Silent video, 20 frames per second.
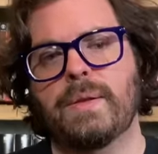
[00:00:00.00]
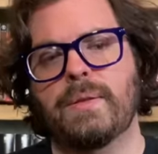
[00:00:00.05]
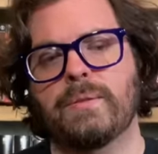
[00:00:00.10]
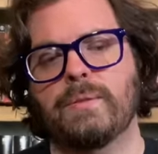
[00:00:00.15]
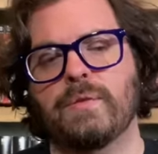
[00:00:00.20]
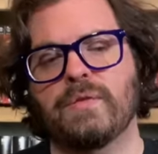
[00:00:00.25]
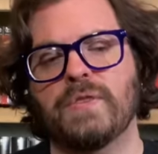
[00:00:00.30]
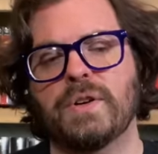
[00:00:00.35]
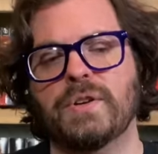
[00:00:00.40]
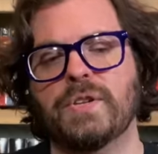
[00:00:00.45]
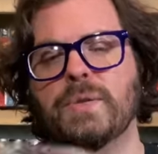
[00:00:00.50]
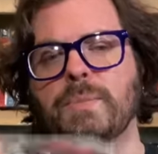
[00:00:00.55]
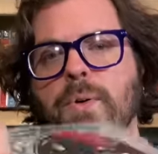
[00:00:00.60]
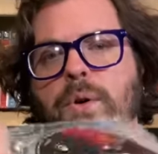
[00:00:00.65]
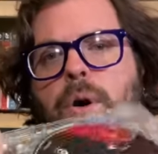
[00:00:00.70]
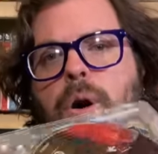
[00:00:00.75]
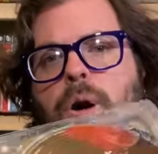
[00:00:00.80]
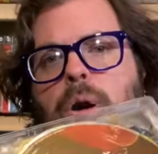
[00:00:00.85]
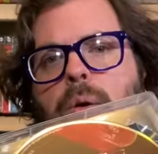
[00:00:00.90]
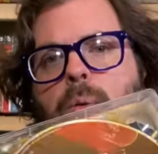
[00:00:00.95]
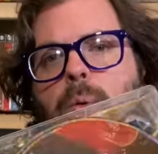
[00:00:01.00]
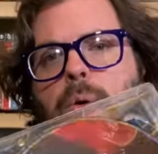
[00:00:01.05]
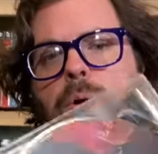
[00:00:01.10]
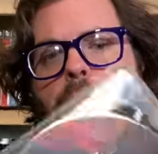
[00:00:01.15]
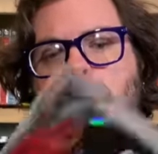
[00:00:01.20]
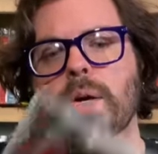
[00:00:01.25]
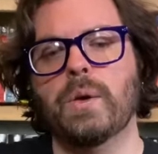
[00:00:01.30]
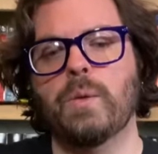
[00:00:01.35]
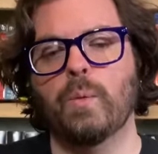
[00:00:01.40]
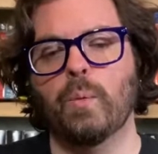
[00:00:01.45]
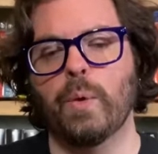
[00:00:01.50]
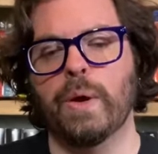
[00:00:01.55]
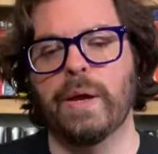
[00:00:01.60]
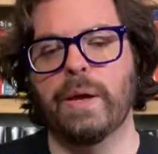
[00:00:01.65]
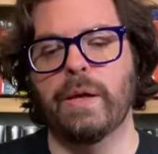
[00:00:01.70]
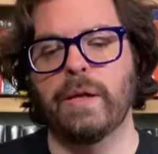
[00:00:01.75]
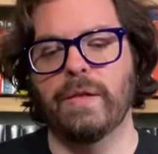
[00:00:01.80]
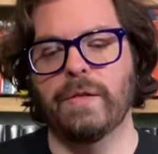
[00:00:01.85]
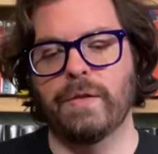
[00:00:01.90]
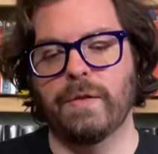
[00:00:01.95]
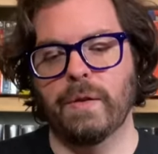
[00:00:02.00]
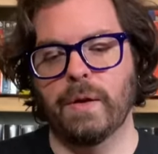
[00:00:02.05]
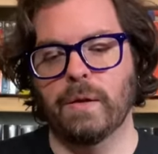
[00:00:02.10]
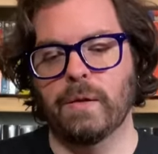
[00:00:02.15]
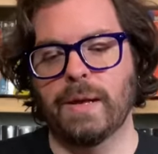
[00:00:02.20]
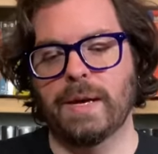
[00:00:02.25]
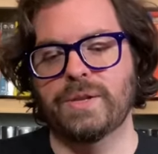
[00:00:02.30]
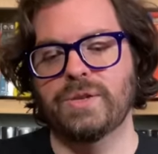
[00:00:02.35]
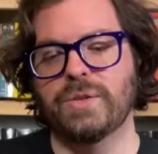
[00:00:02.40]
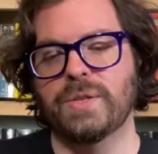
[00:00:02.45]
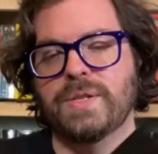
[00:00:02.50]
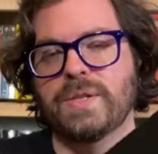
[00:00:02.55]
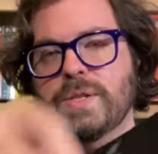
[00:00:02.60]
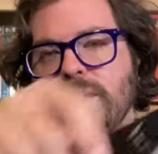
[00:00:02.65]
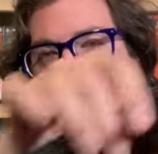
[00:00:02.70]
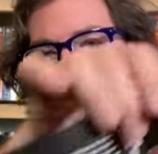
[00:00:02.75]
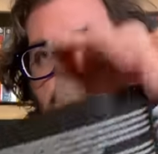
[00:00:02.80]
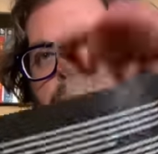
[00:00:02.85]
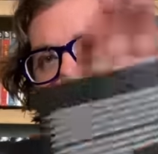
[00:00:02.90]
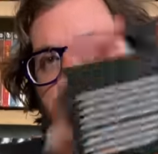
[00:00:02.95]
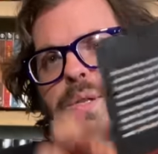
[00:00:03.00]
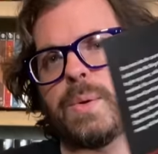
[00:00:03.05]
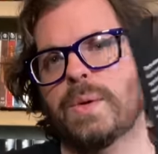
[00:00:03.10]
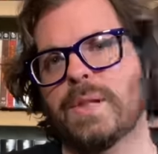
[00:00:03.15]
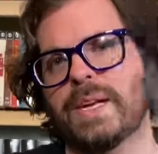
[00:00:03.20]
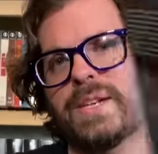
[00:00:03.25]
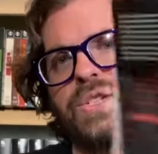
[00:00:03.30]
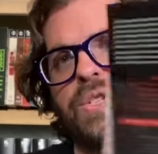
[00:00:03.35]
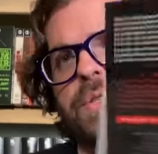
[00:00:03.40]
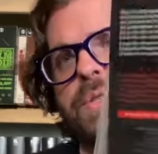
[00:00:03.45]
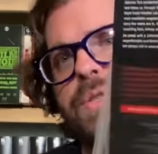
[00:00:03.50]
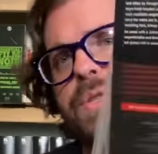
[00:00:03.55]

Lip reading: reversible artwork with Election. This is so Election